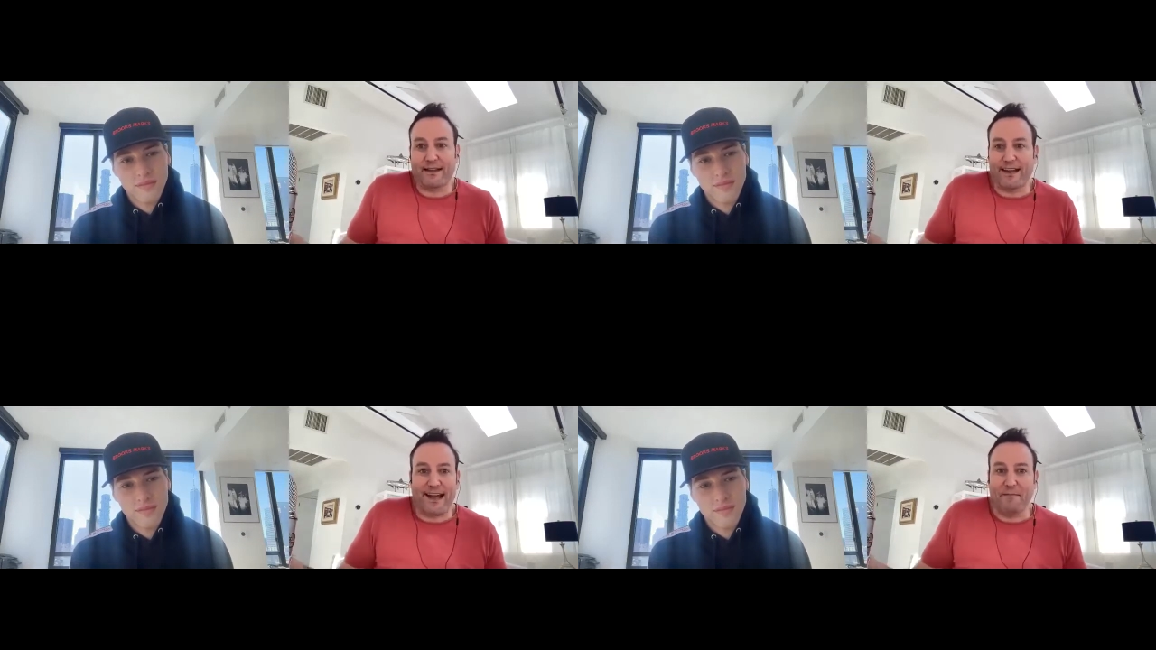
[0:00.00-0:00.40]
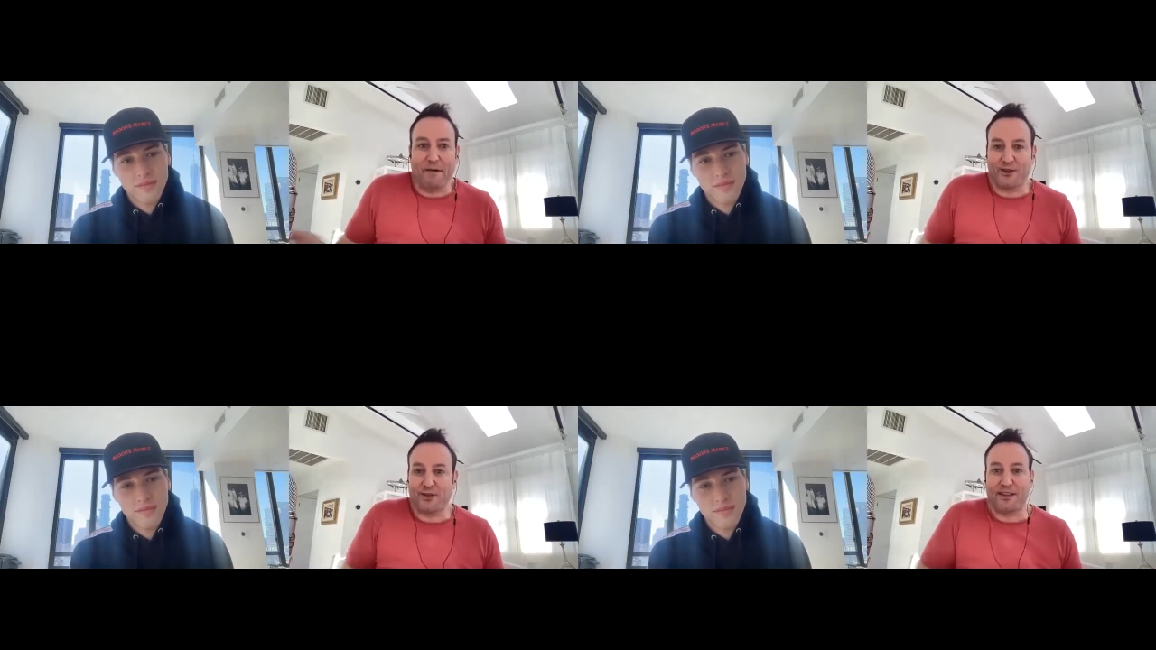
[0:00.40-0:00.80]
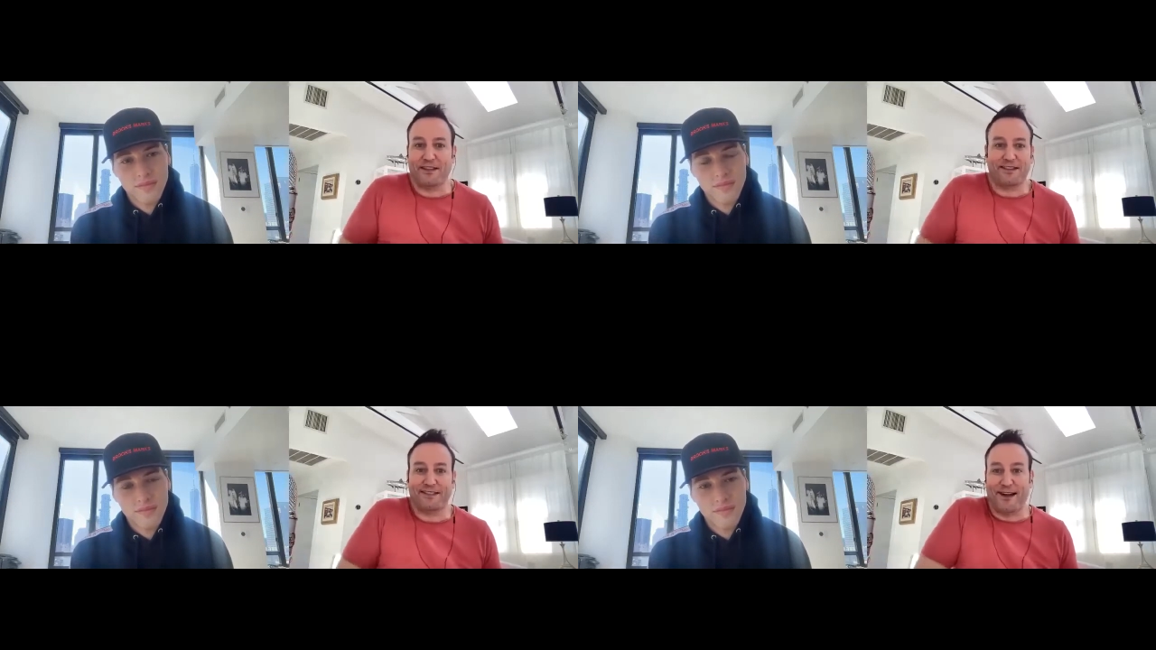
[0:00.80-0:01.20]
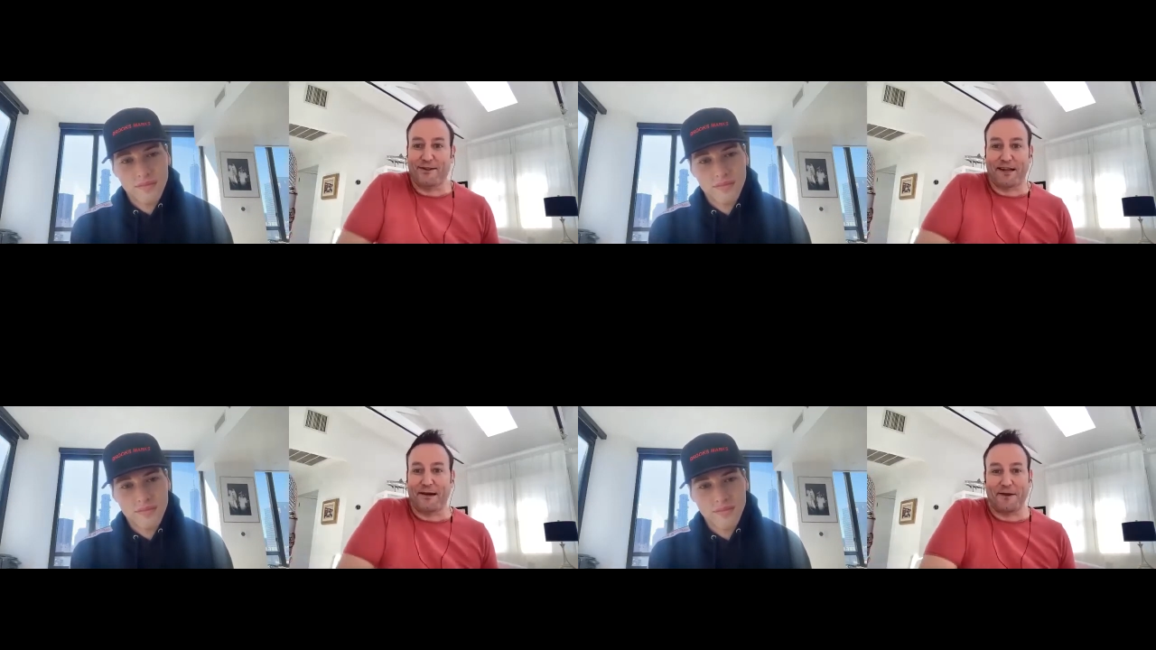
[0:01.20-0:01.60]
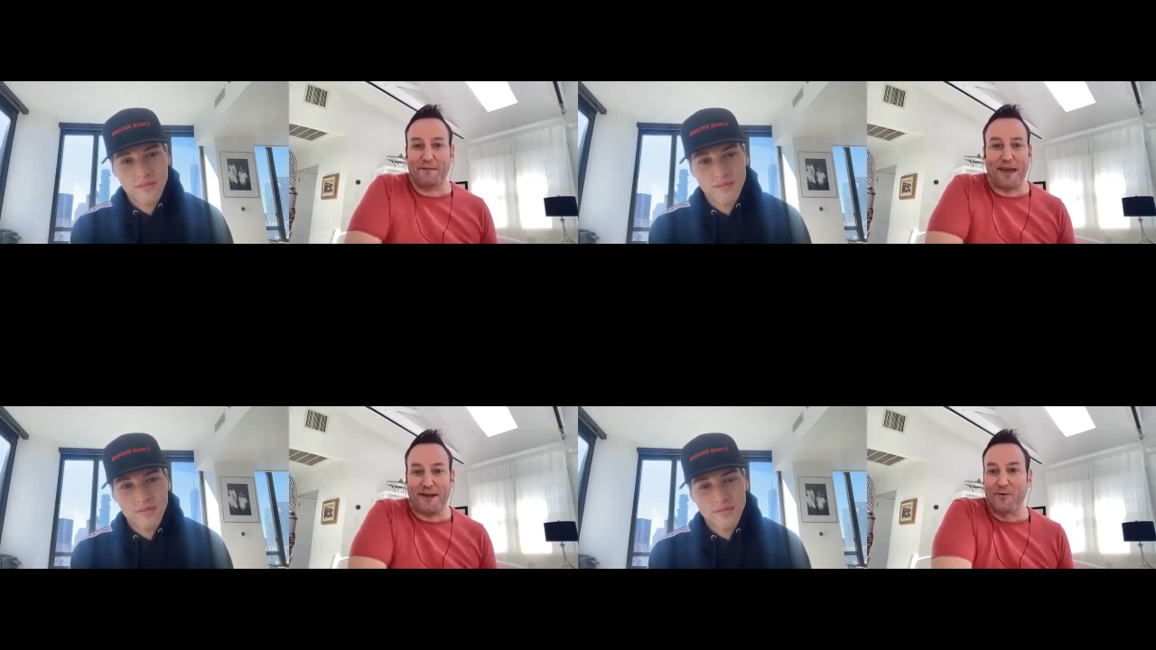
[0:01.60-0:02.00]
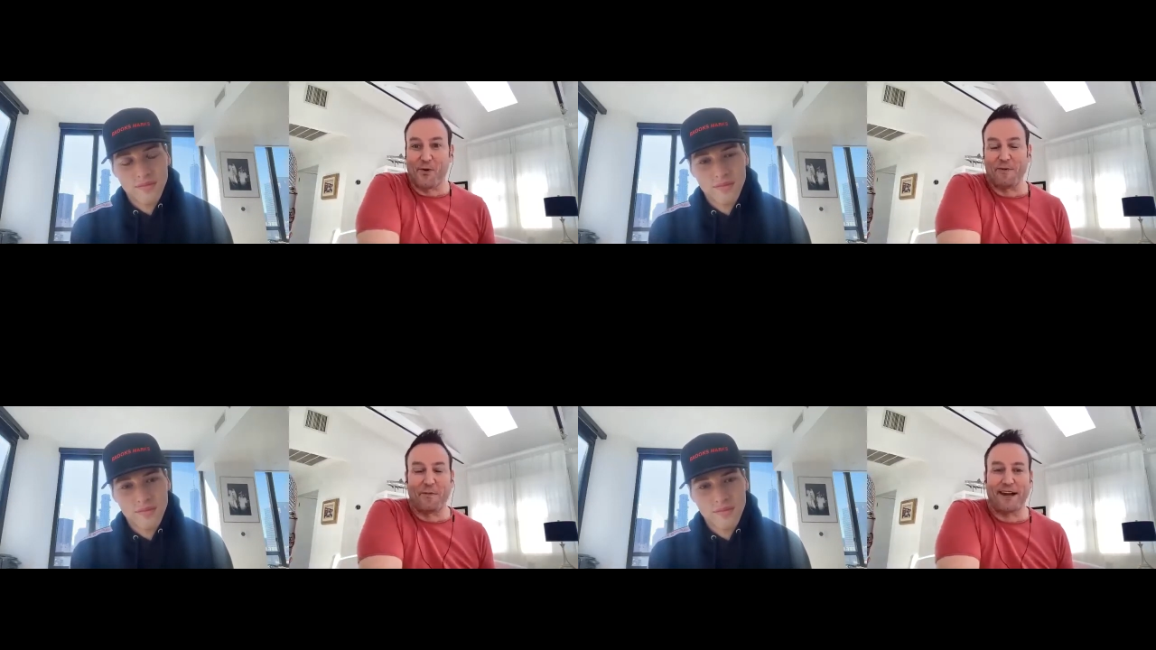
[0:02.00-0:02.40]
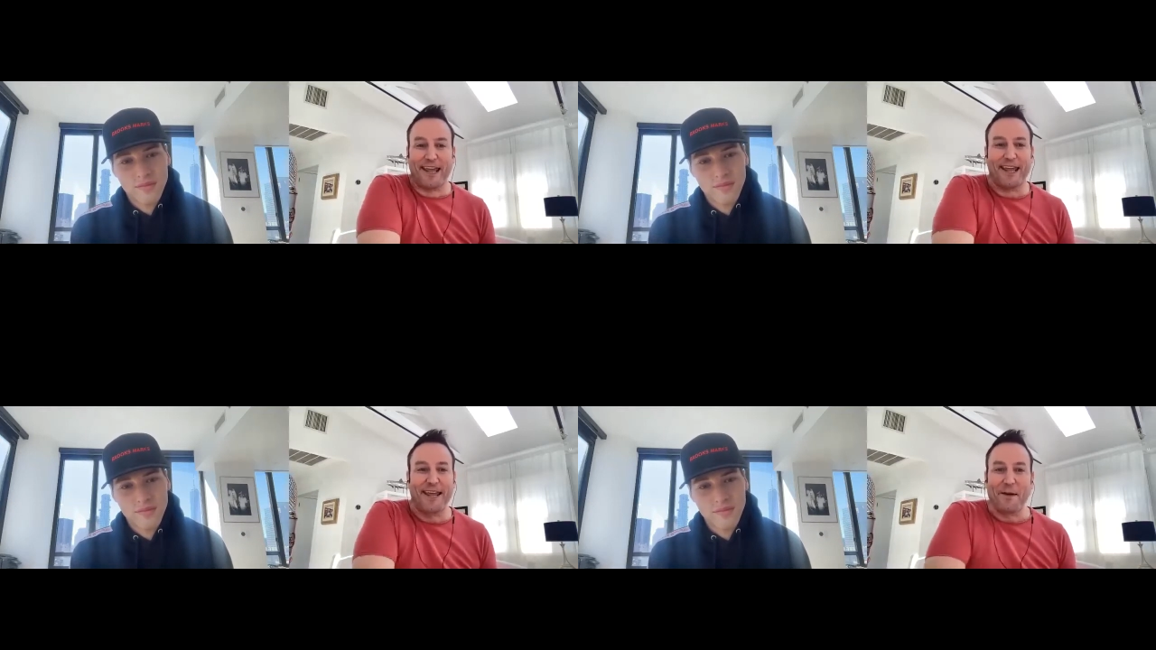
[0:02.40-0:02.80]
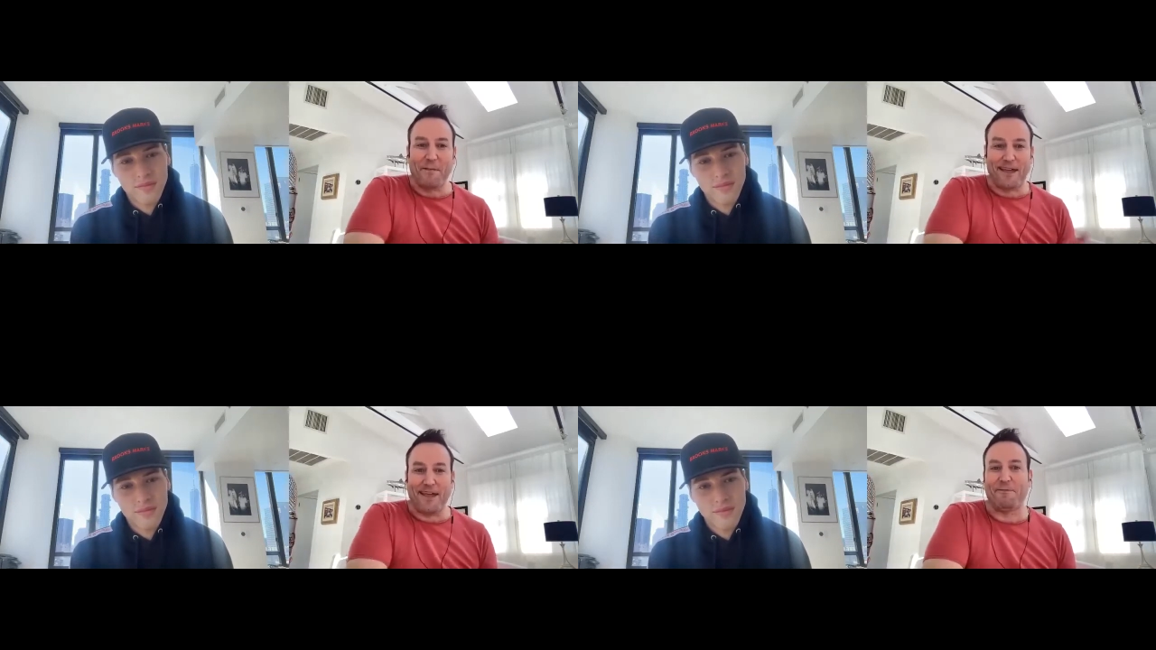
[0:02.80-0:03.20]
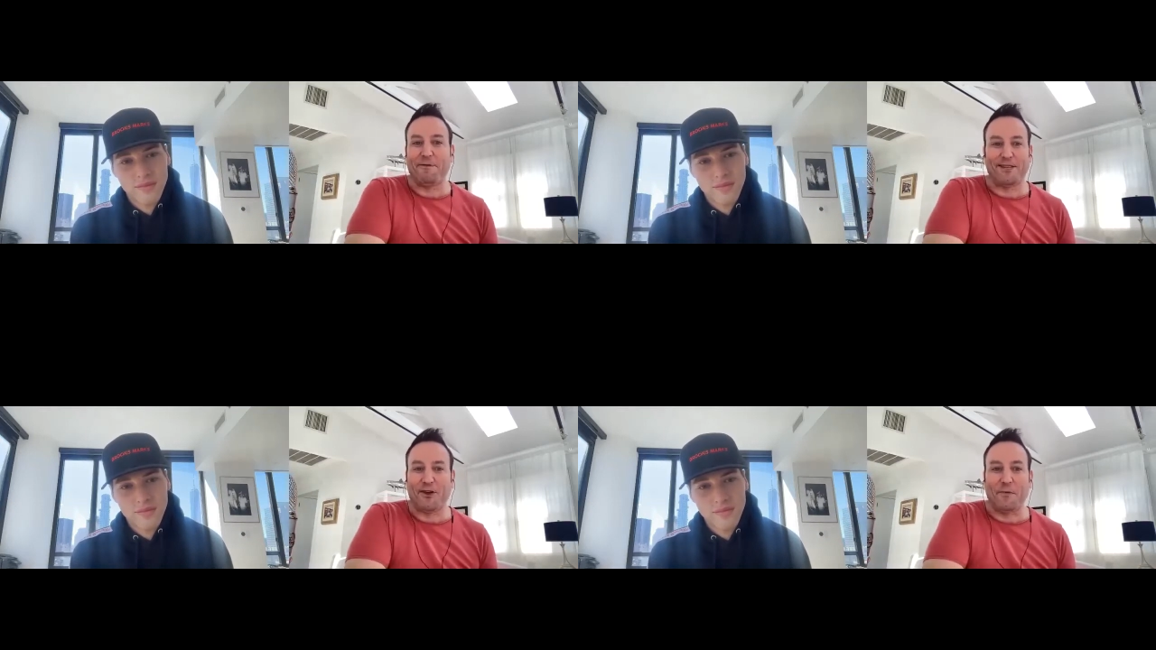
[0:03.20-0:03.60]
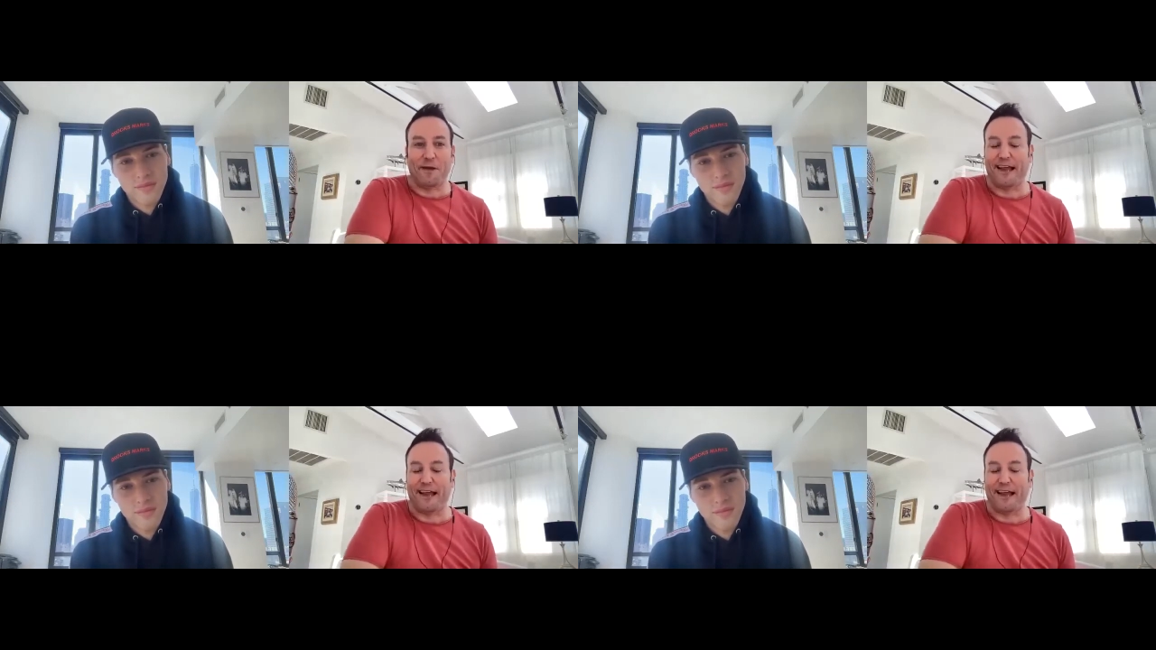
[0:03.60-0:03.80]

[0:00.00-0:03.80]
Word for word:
Speaker 1: Like, I'm not shutting this down. Like, I'm going to make more money by keeping this open.